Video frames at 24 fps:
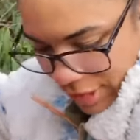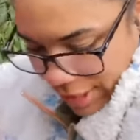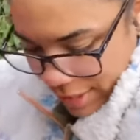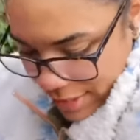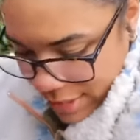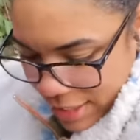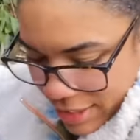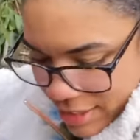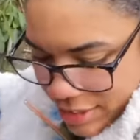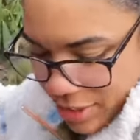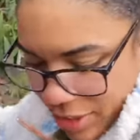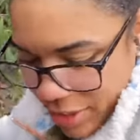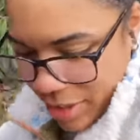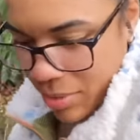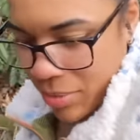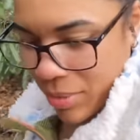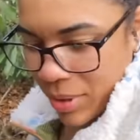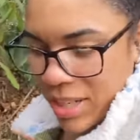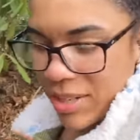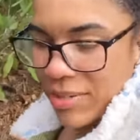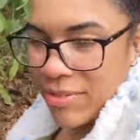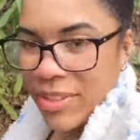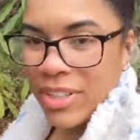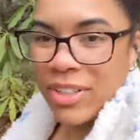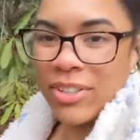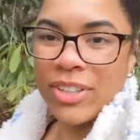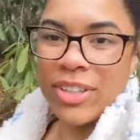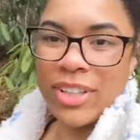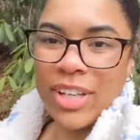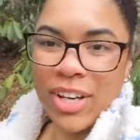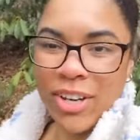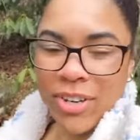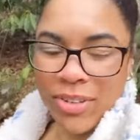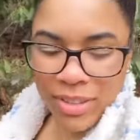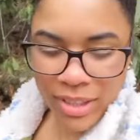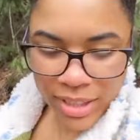like that's how I want to feel, you
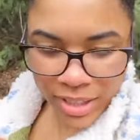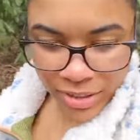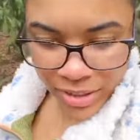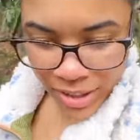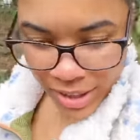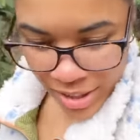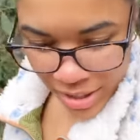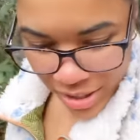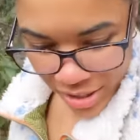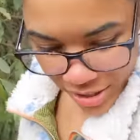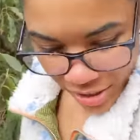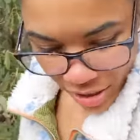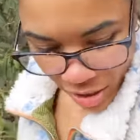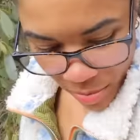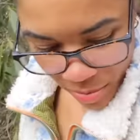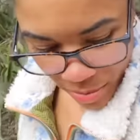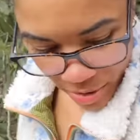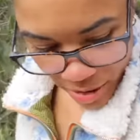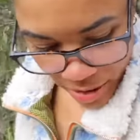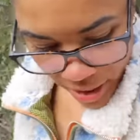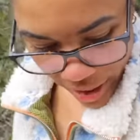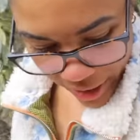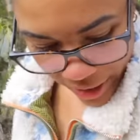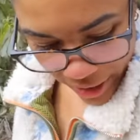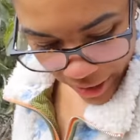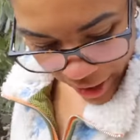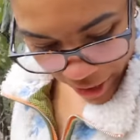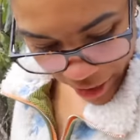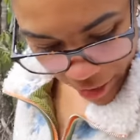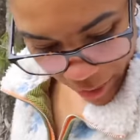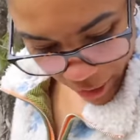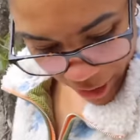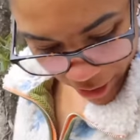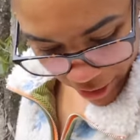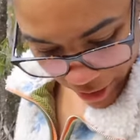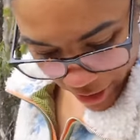know? Literally just almost sliding down
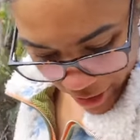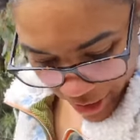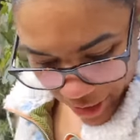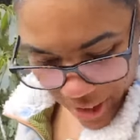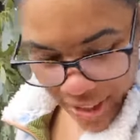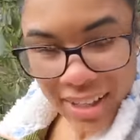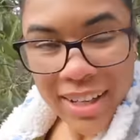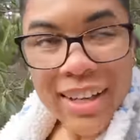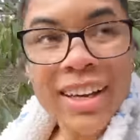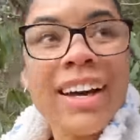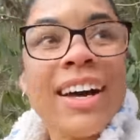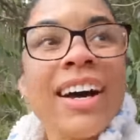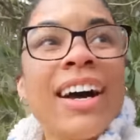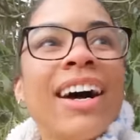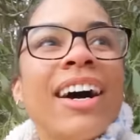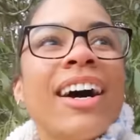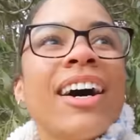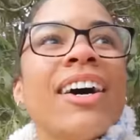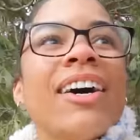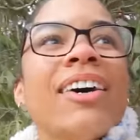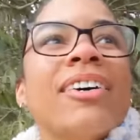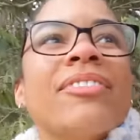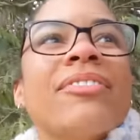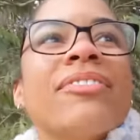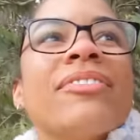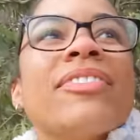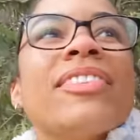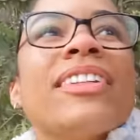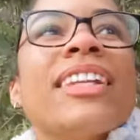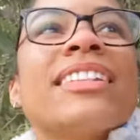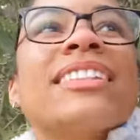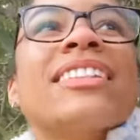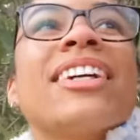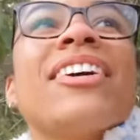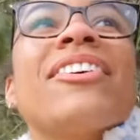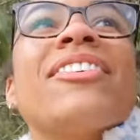the mountain. Um, but
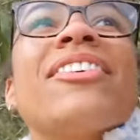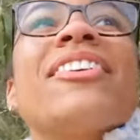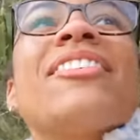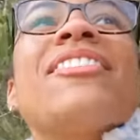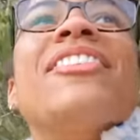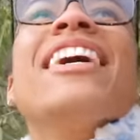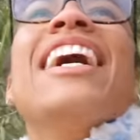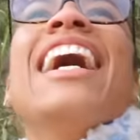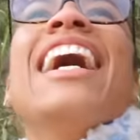that's how I want to